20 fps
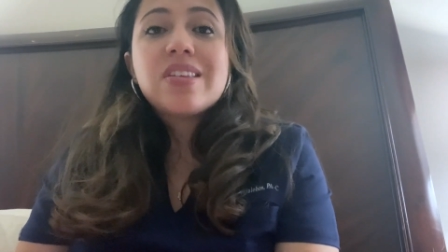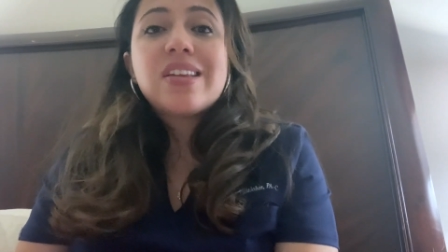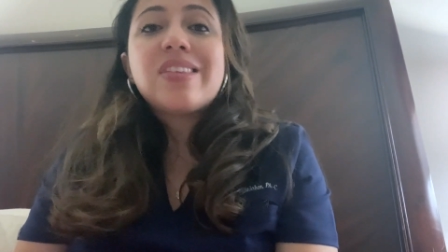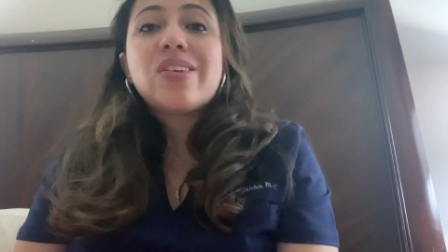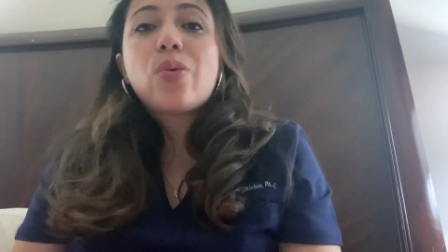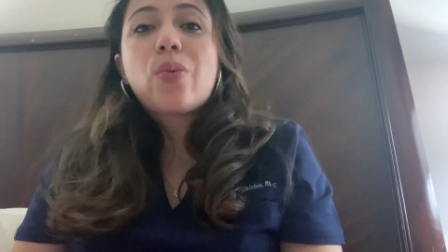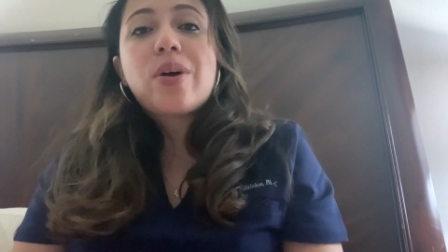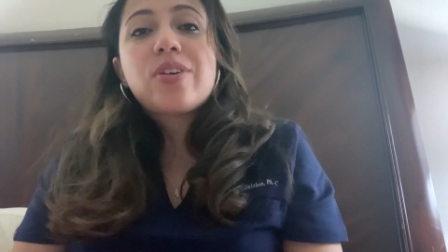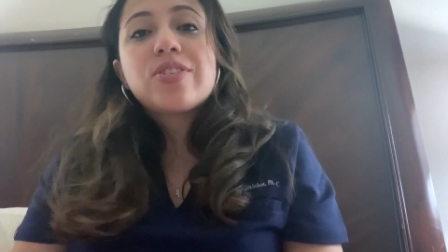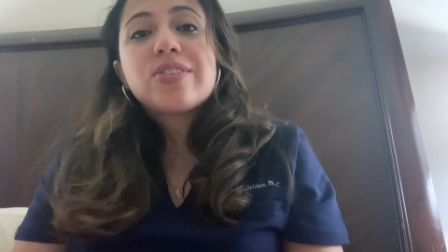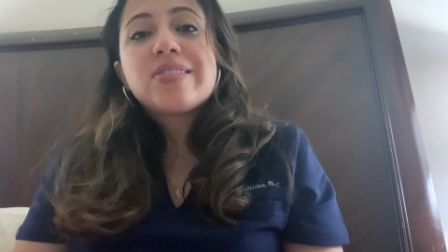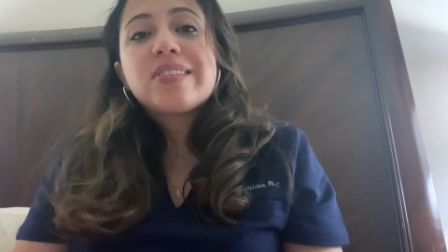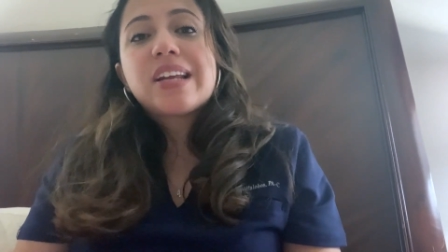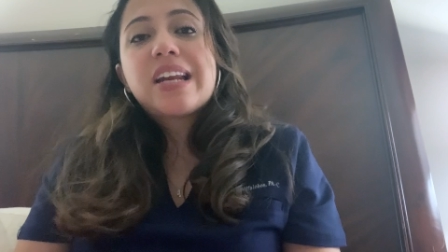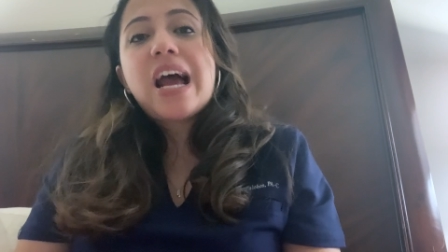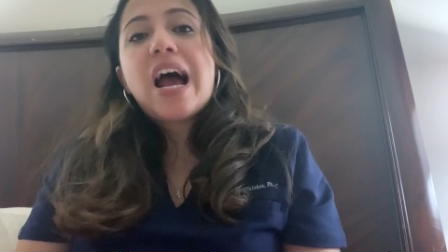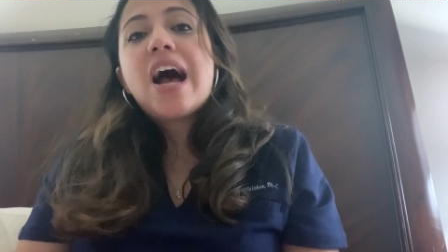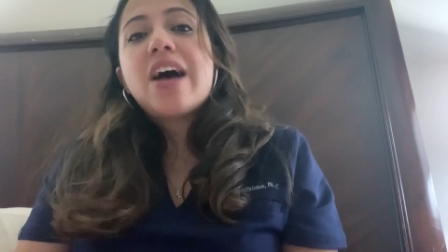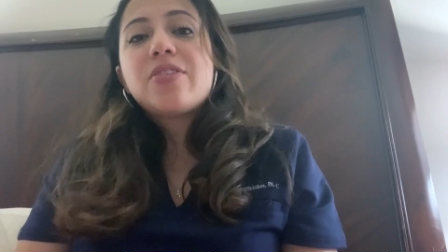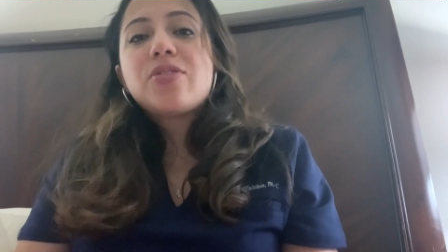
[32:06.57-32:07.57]
and the question is going
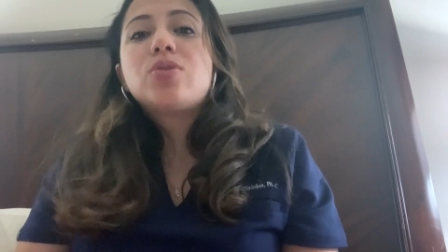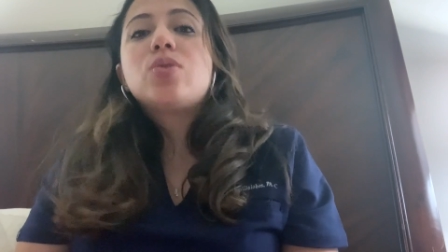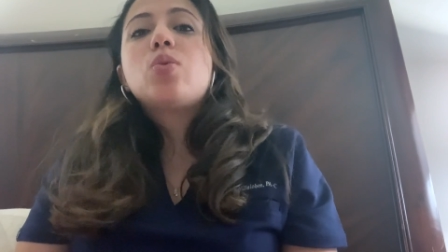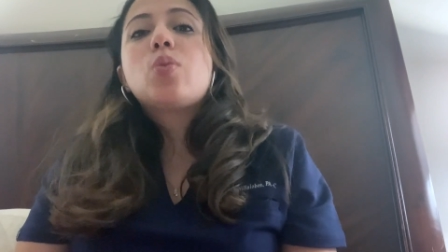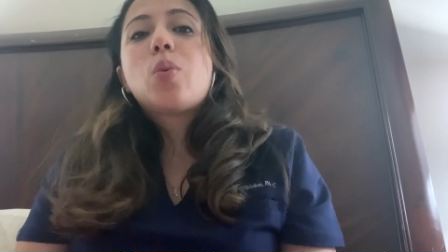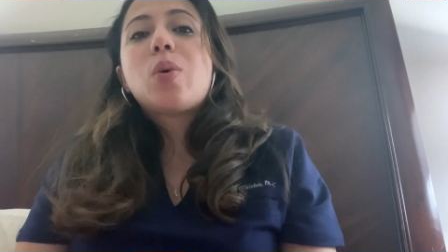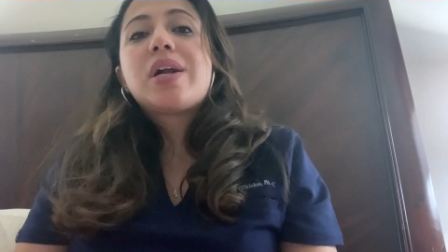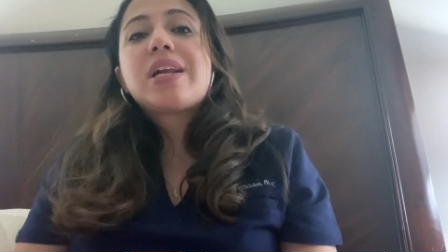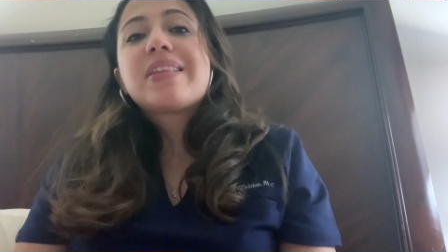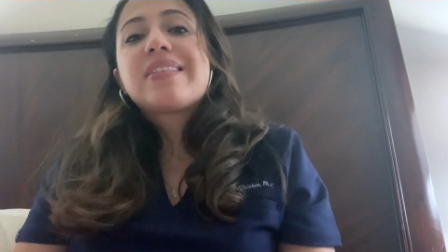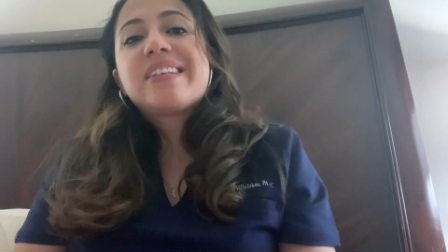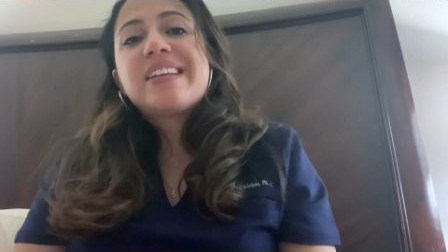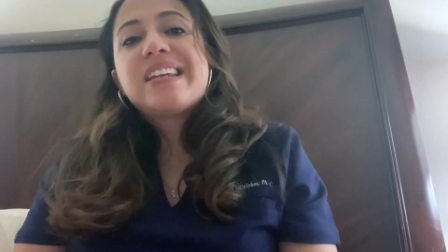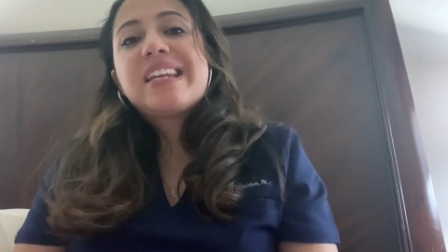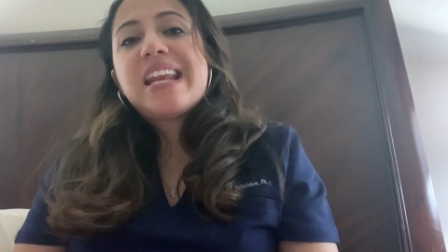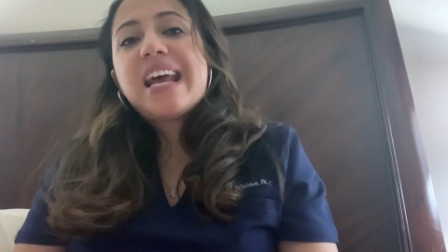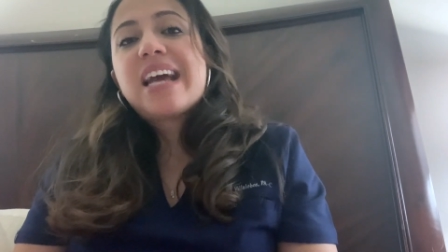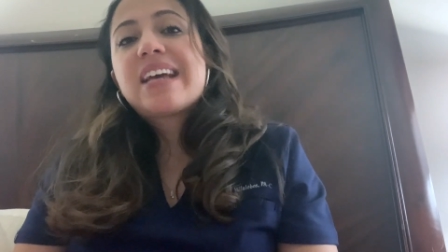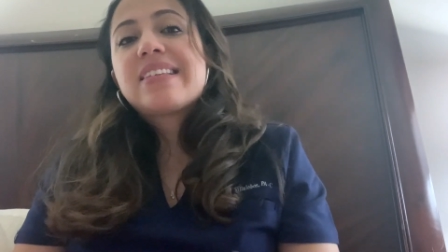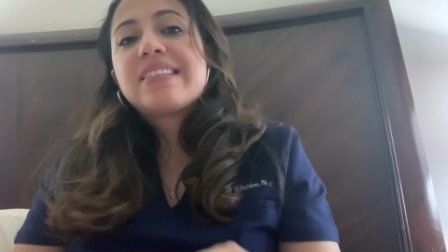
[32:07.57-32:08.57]
to ask you what is the
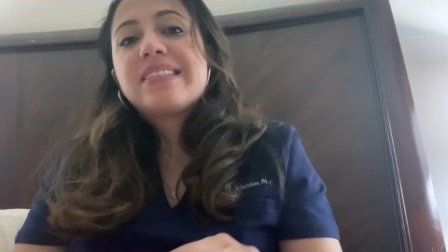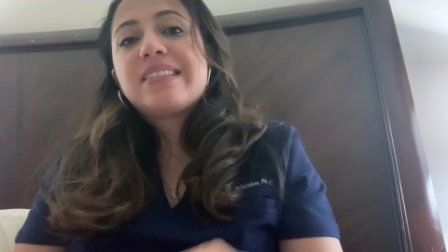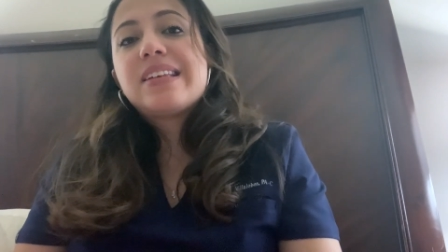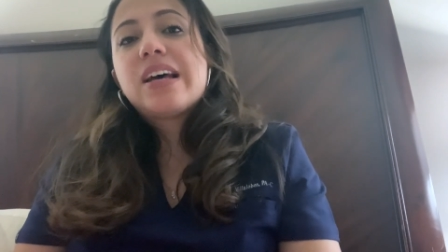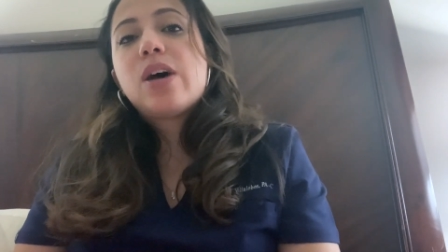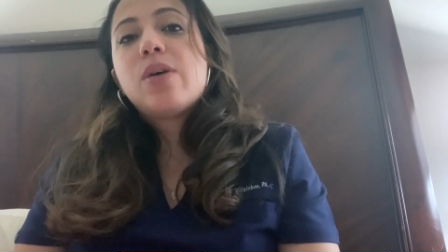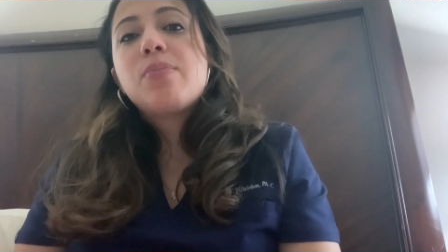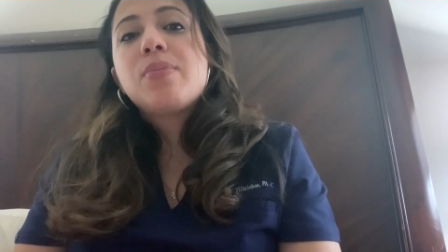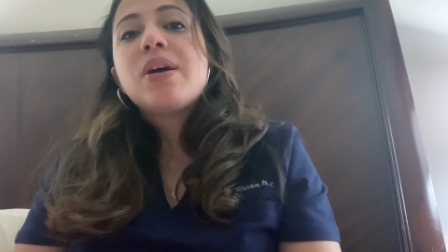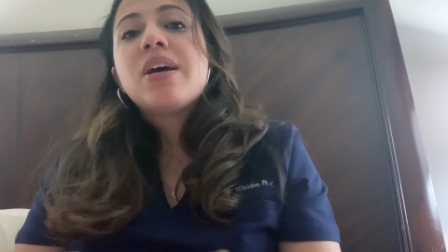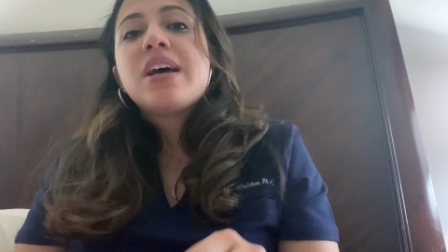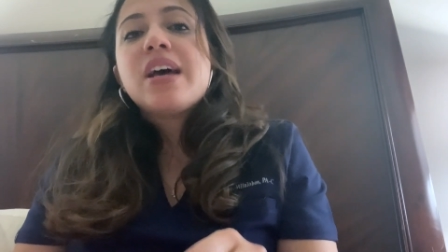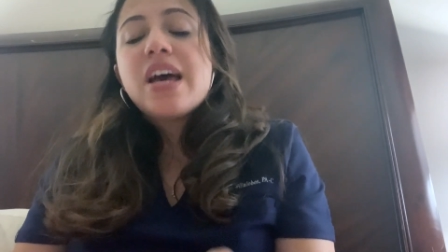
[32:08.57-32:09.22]
next step,